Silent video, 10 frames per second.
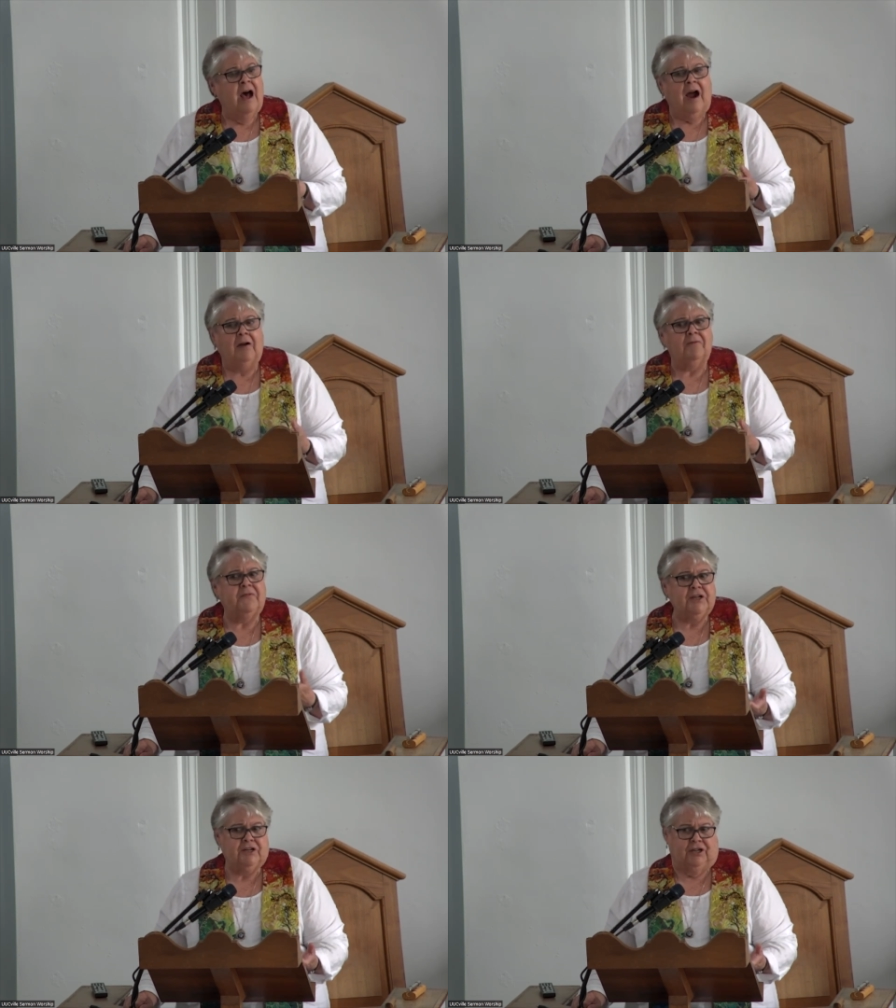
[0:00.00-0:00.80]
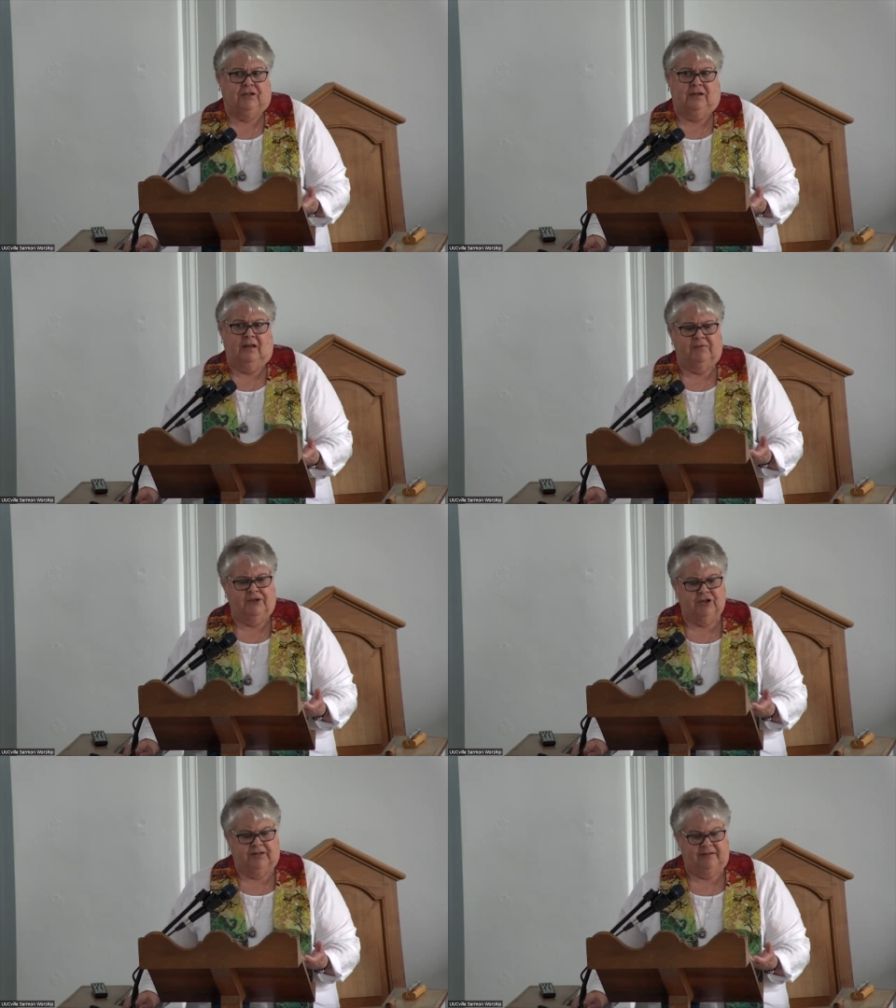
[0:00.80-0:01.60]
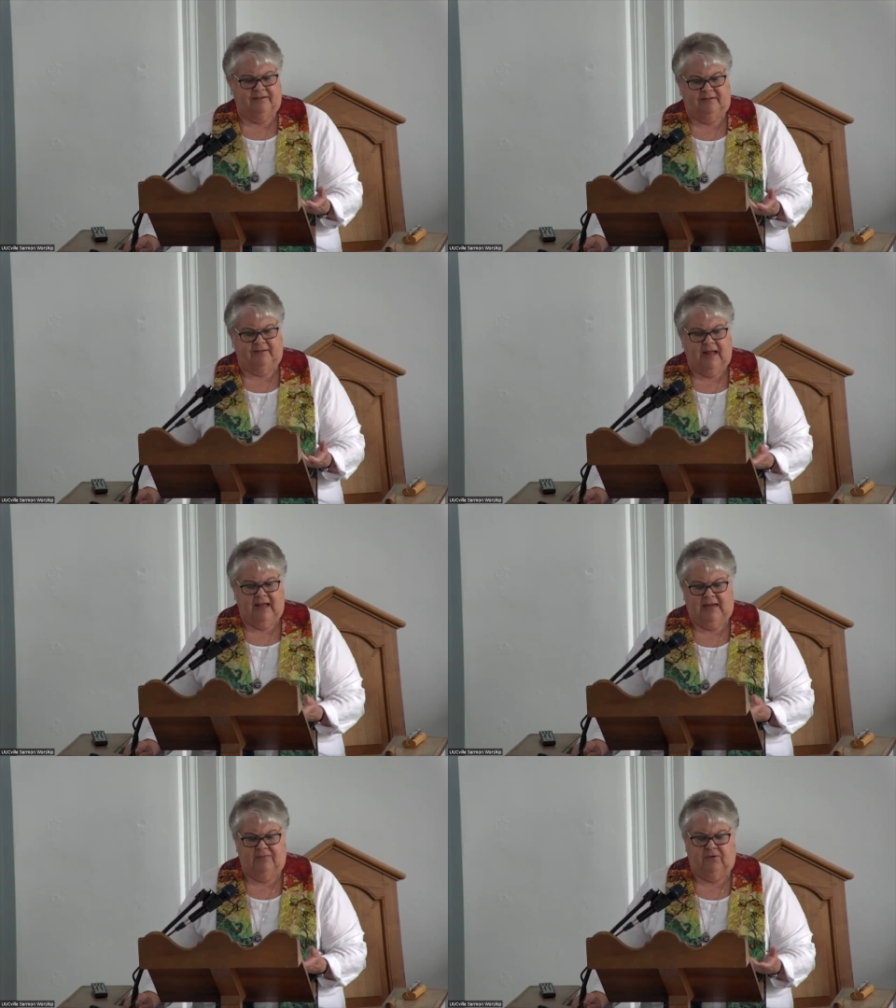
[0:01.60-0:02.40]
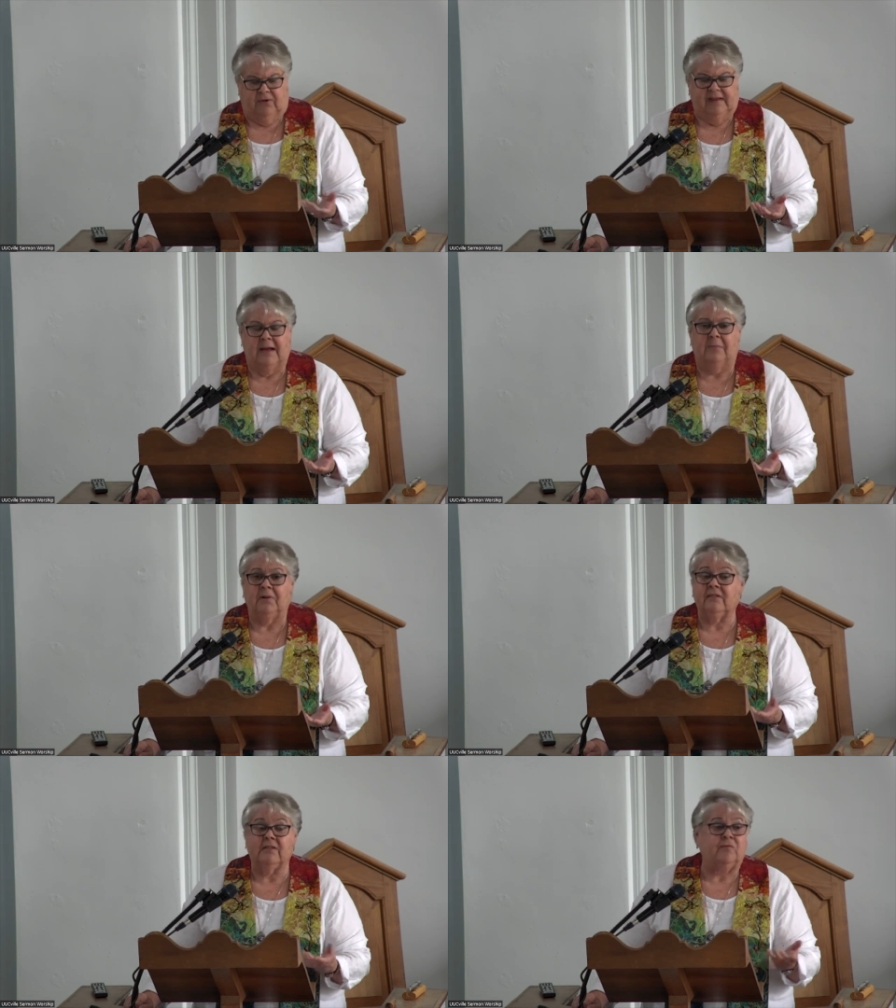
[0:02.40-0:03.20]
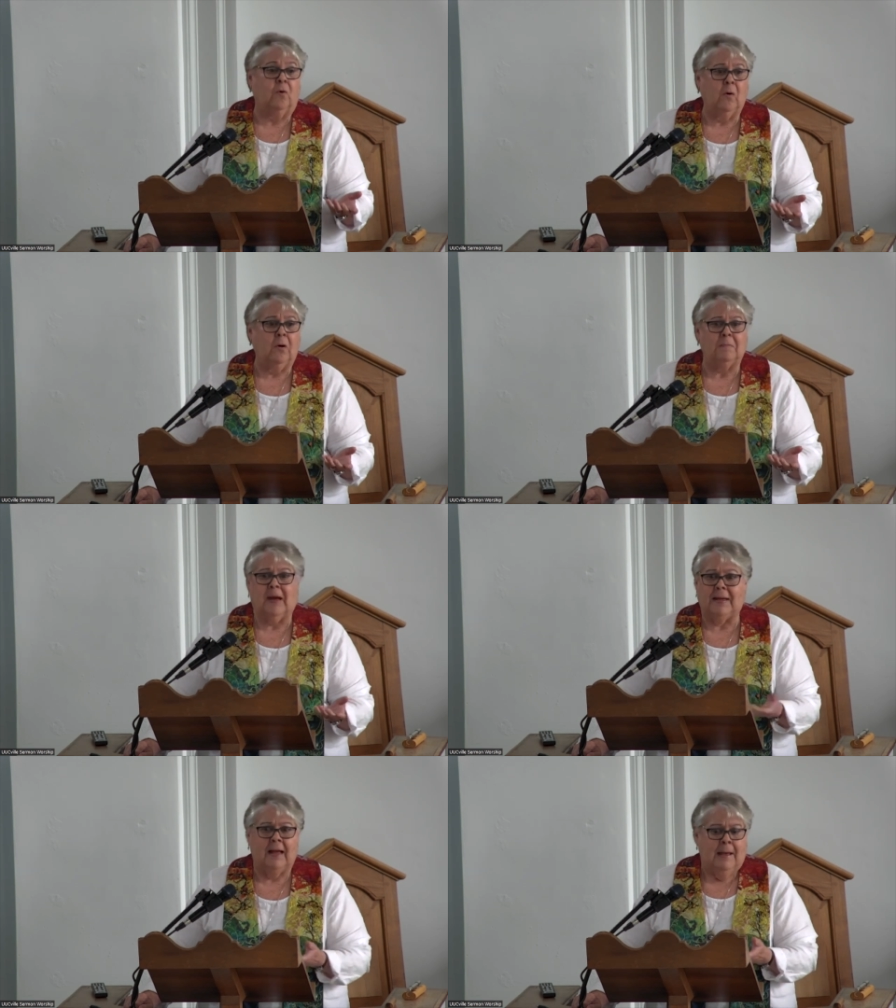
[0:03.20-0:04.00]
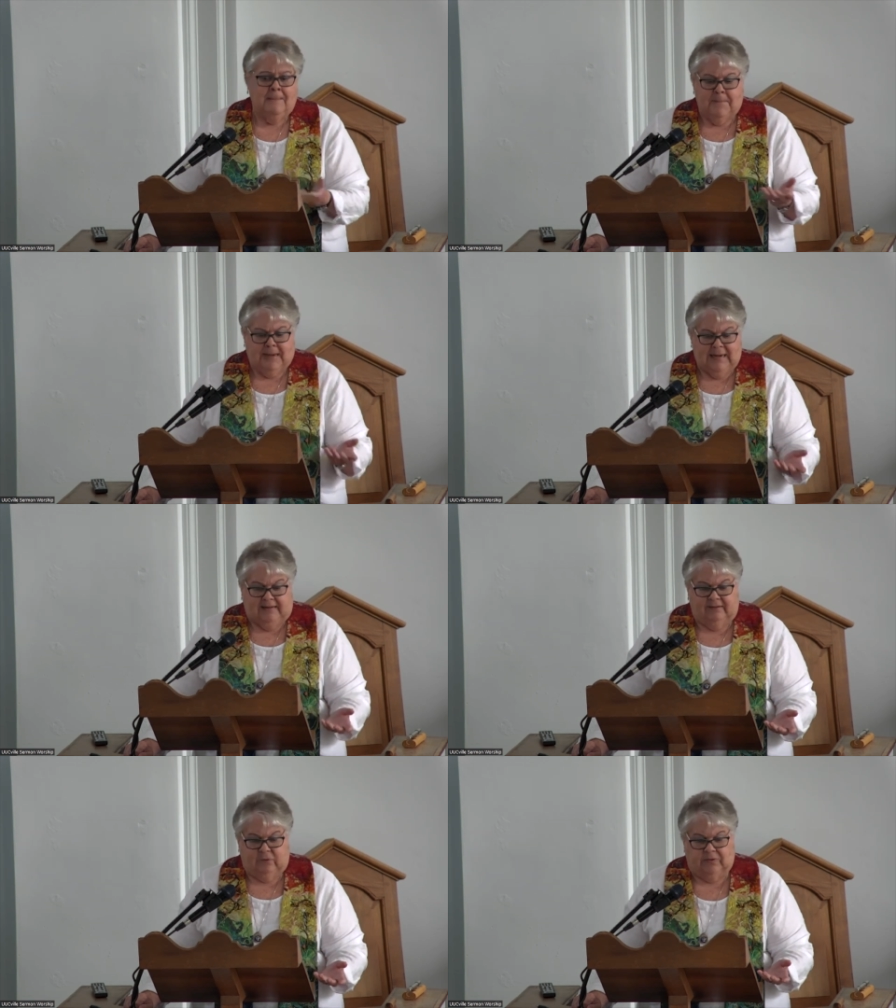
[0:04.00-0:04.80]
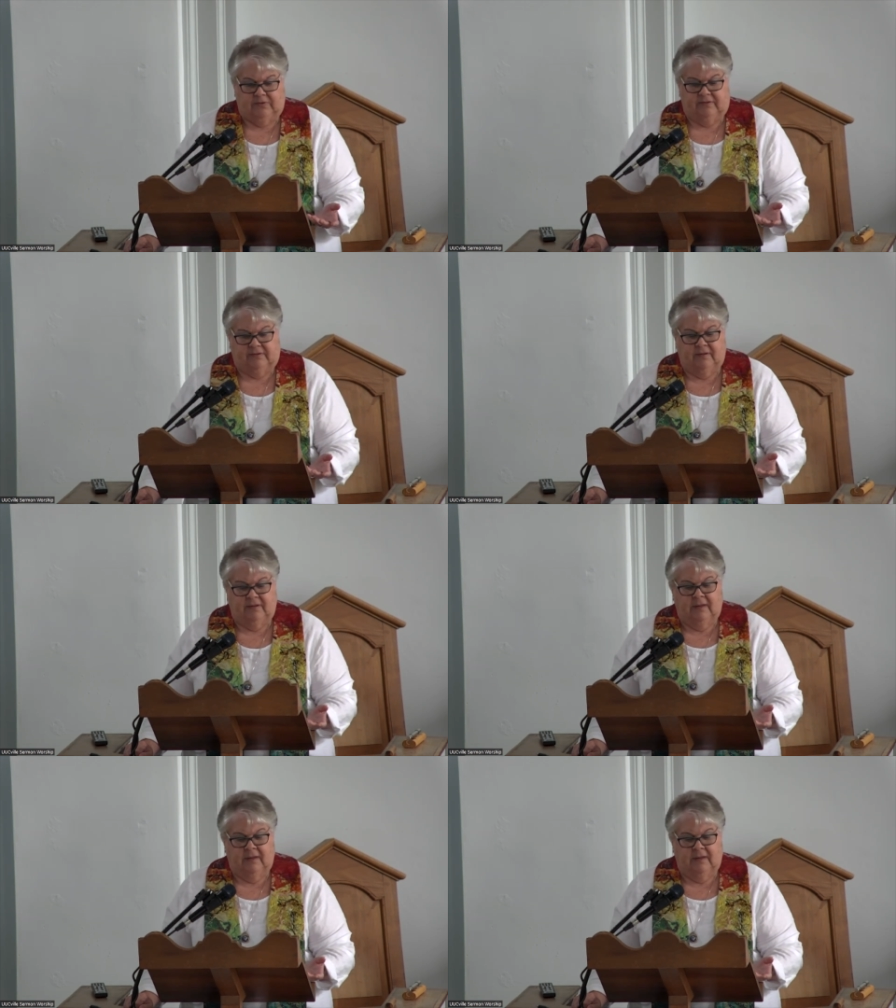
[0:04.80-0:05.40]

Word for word: our vision of a just society, for example, is informed by many sources.